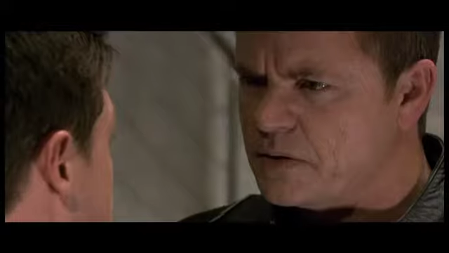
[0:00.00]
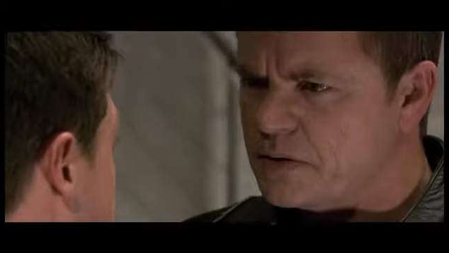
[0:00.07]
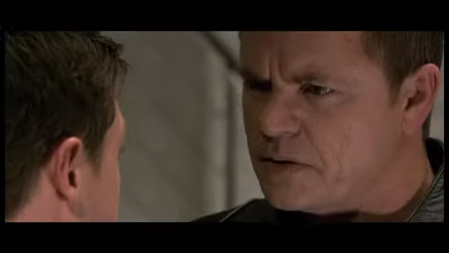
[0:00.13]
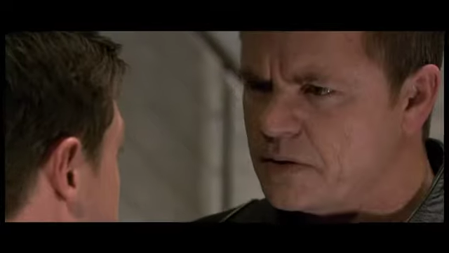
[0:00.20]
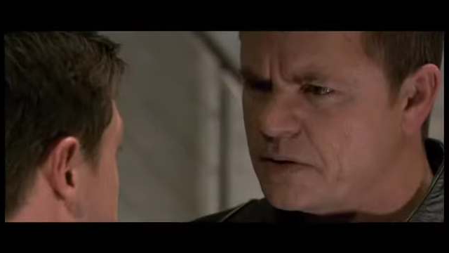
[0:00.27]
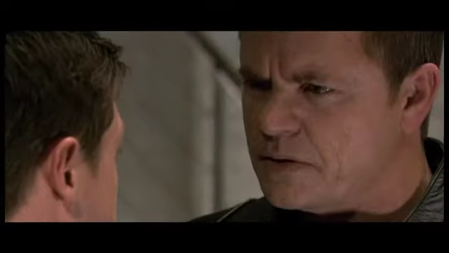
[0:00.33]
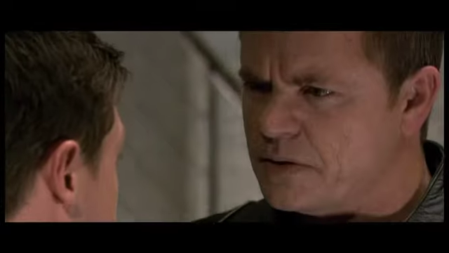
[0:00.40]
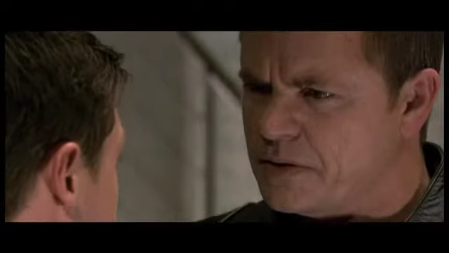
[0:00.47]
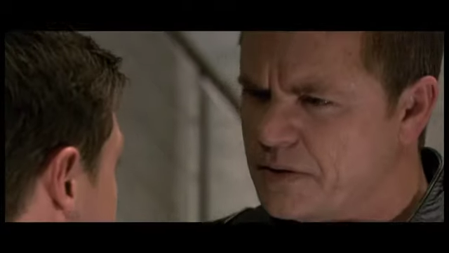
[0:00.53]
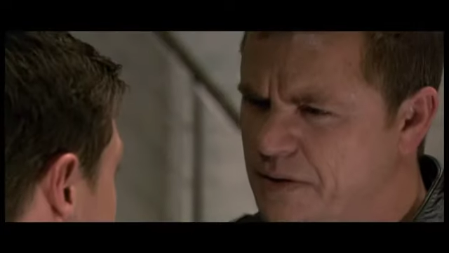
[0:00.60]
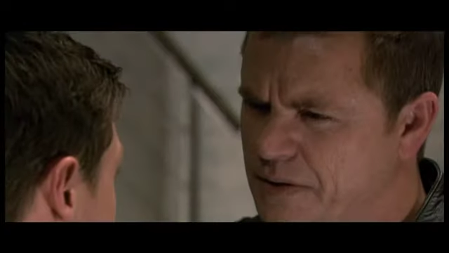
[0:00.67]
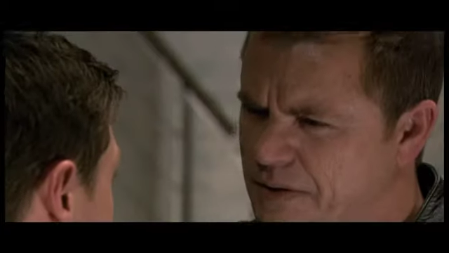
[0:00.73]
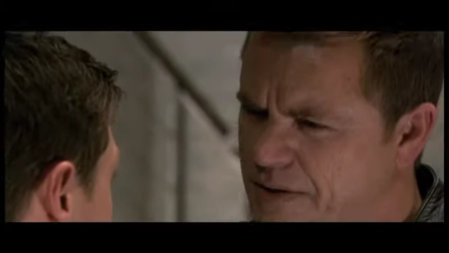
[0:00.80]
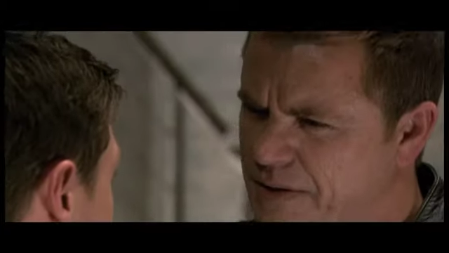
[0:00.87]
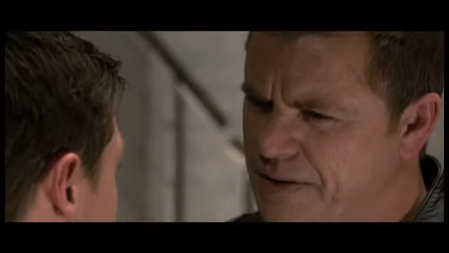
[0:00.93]
I really like her.
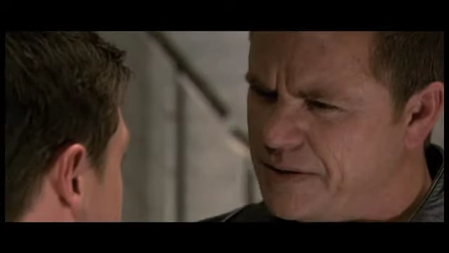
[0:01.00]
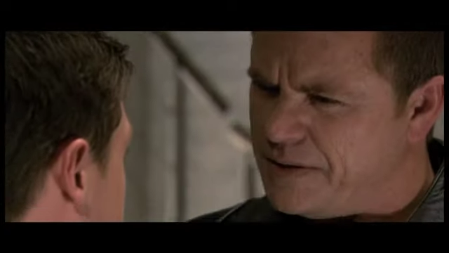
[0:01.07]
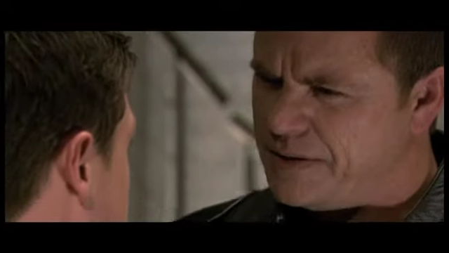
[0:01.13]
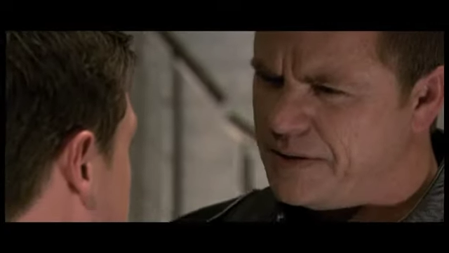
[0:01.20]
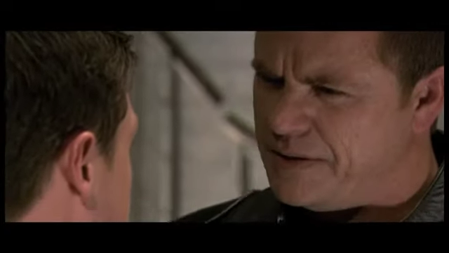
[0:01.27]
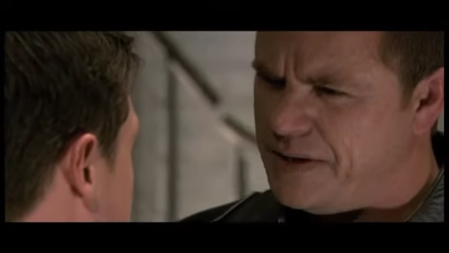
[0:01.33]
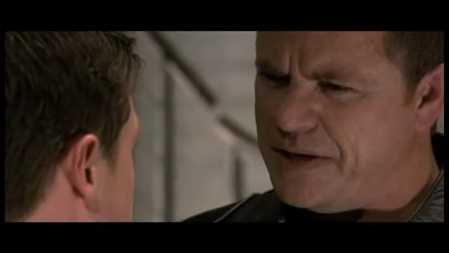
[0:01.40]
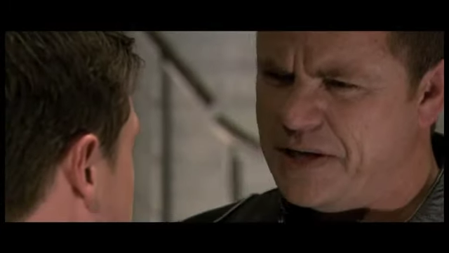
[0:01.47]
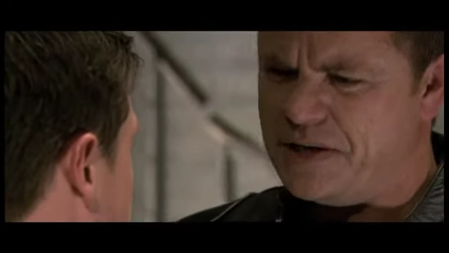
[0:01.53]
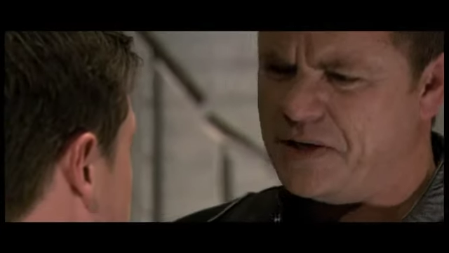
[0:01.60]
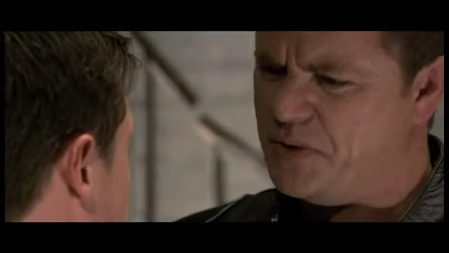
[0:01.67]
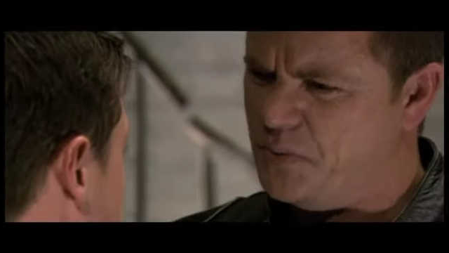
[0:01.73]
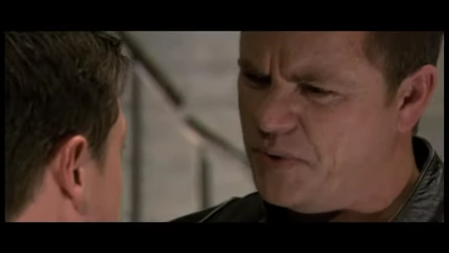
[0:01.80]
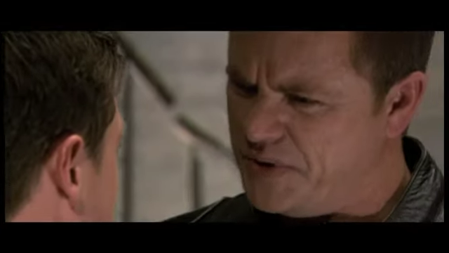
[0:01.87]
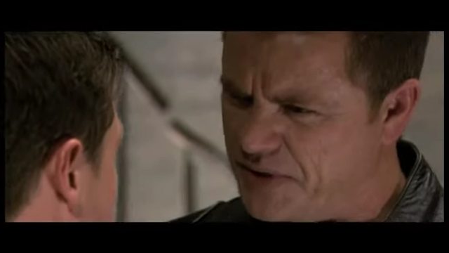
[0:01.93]
You're no
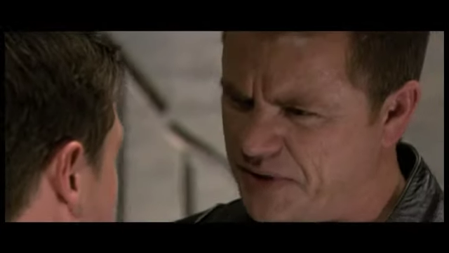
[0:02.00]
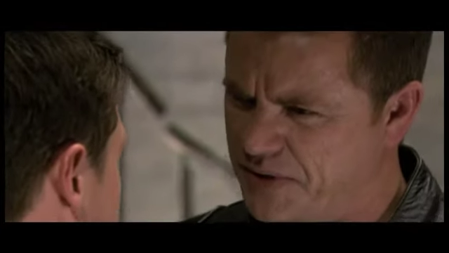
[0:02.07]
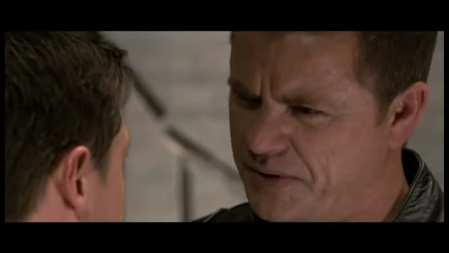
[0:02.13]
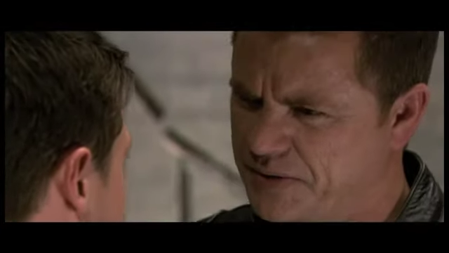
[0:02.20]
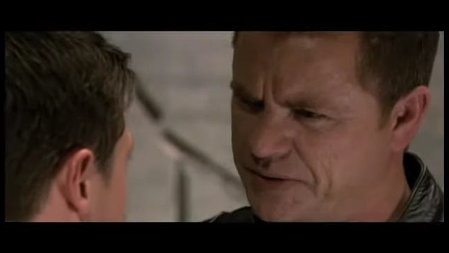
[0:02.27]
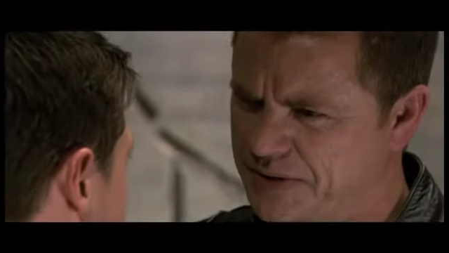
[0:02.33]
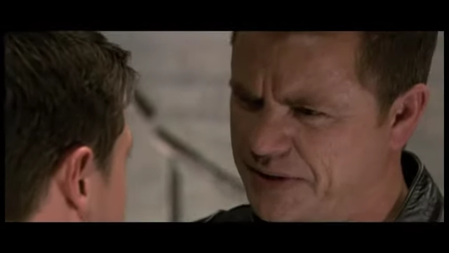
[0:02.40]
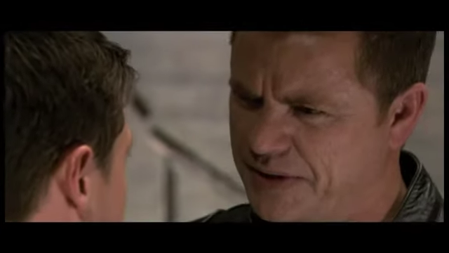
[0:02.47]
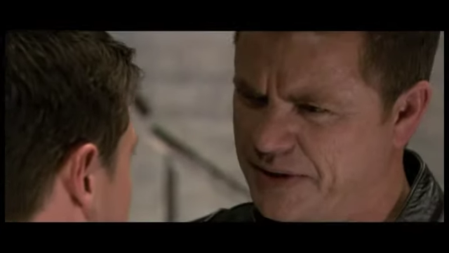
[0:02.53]
good with girls.